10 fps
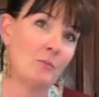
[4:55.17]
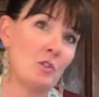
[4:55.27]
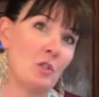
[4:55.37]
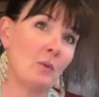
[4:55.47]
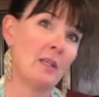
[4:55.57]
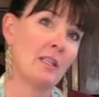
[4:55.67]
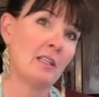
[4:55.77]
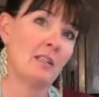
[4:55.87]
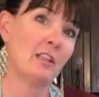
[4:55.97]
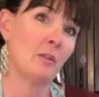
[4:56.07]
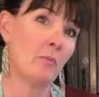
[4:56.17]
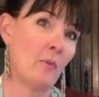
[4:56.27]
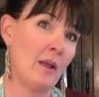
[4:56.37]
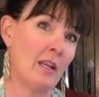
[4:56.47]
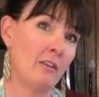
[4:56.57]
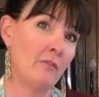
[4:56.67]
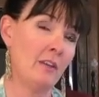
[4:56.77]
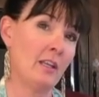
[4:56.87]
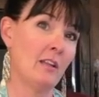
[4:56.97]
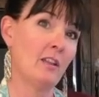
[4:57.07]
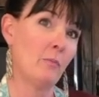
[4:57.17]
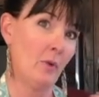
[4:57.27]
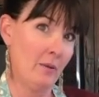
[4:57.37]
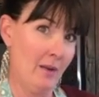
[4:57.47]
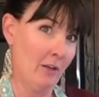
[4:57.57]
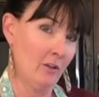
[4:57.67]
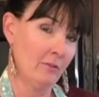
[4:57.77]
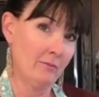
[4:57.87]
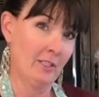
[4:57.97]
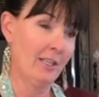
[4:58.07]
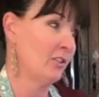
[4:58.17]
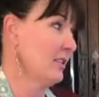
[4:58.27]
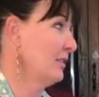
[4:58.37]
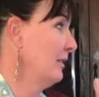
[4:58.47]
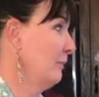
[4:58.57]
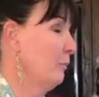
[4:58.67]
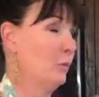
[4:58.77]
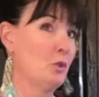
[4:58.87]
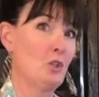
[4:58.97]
doing the bread via the bread maker. Okay, you just push